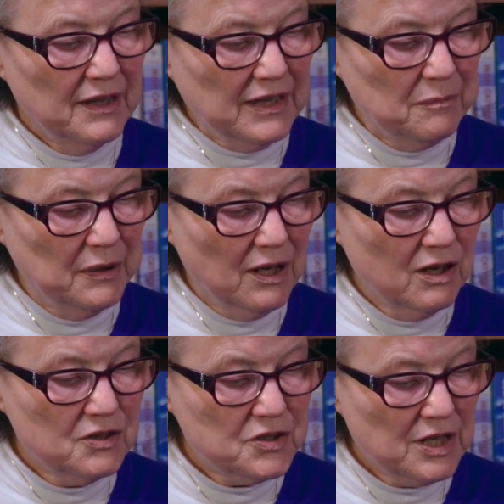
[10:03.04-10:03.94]
that
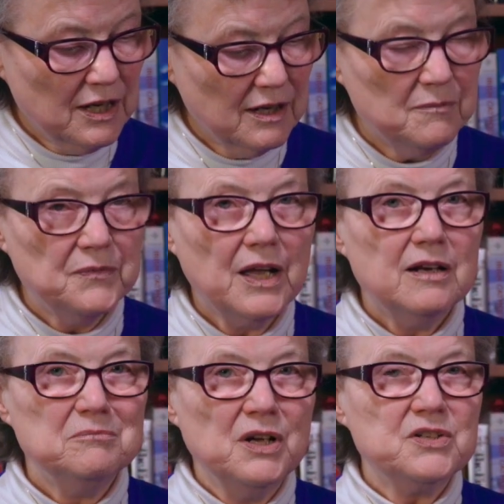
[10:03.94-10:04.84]
belongs to him
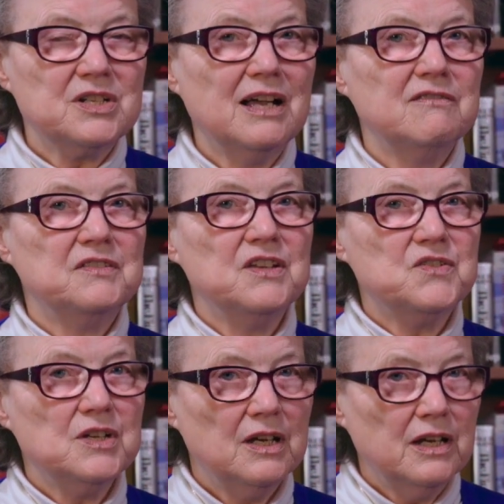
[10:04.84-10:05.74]
must have
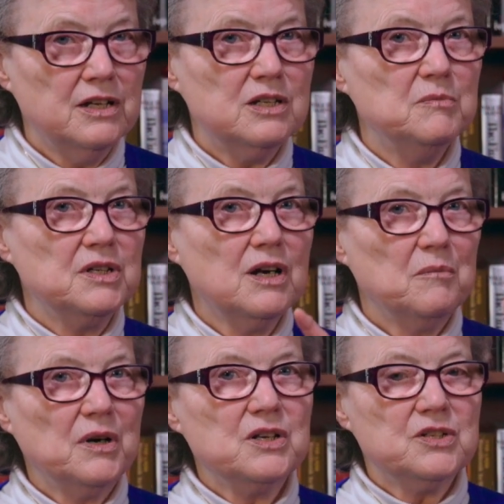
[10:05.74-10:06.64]
this intimate
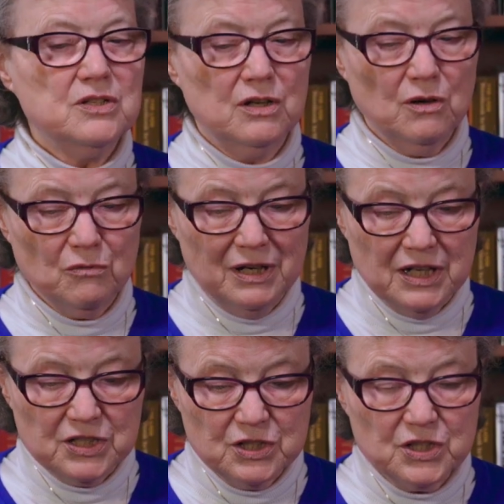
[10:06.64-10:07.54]
personal
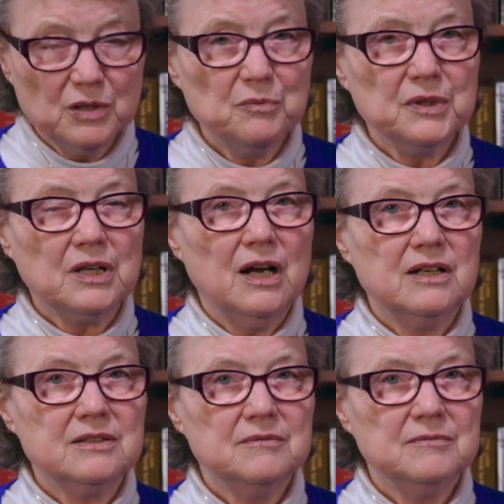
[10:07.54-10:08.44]
relationship with God.